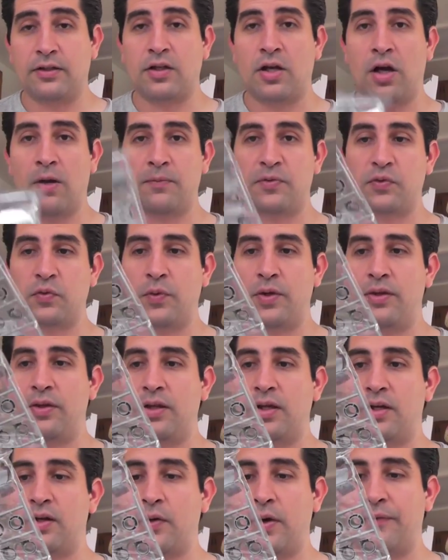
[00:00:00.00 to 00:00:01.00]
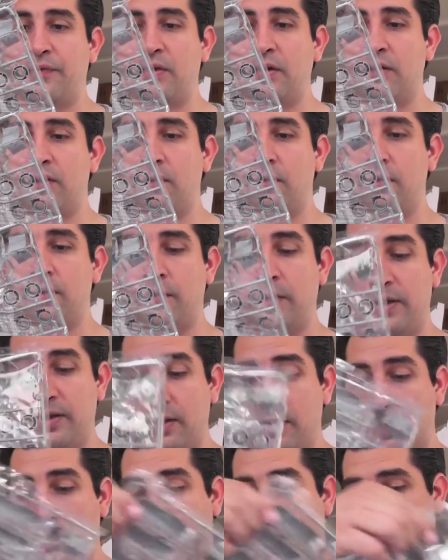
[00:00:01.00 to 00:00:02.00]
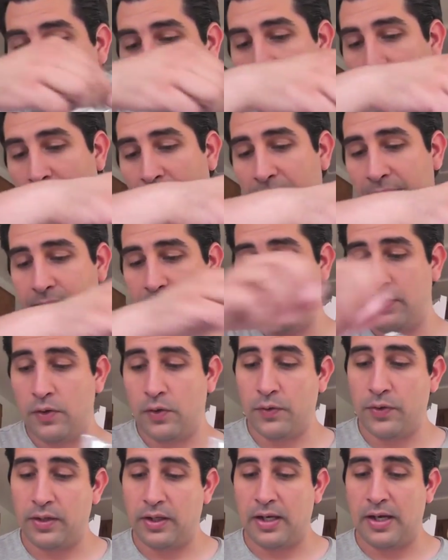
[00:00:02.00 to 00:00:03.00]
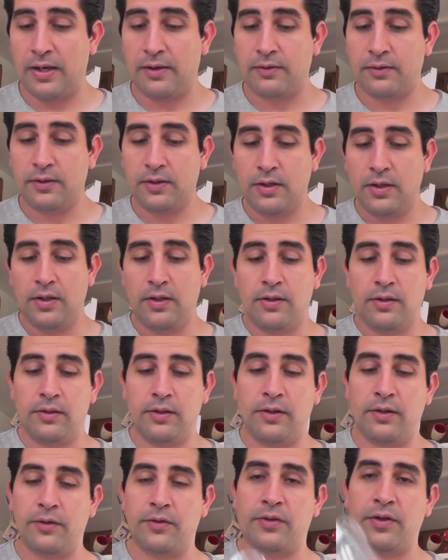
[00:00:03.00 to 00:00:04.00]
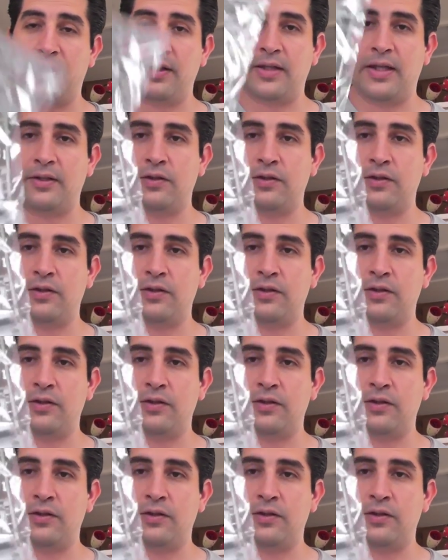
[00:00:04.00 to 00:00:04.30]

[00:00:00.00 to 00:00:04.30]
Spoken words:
it comes with the Krettencraft rod, you know, the little thing